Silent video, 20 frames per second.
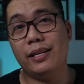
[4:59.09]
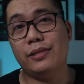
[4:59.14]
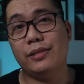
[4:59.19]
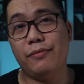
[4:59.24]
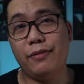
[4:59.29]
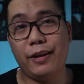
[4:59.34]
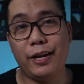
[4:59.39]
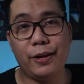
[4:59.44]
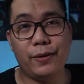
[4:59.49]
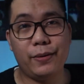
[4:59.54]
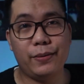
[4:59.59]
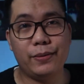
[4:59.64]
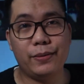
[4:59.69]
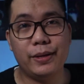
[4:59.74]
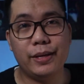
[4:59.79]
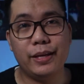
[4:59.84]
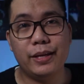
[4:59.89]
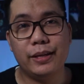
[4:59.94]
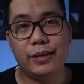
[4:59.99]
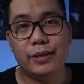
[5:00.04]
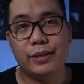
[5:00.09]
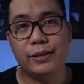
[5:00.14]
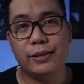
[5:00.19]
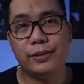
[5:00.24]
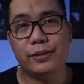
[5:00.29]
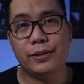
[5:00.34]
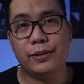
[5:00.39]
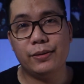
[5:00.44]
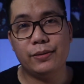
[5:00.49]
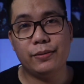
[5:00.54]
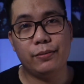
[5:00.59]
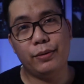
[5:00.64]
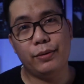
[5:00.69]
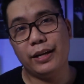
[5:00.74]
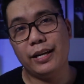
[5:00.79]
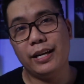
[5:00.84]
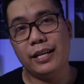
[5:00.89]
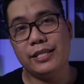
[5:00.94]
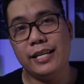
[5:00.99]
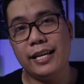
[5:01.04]
video. So we're
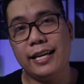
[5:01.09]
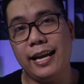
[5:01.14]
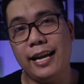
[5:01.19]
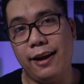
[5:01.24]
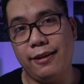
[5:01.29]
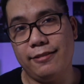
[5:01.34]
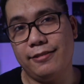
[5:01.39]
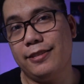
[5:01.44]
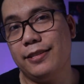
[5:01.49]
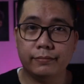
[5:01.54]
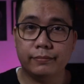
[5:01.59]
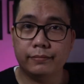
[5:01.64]
gonna check it out.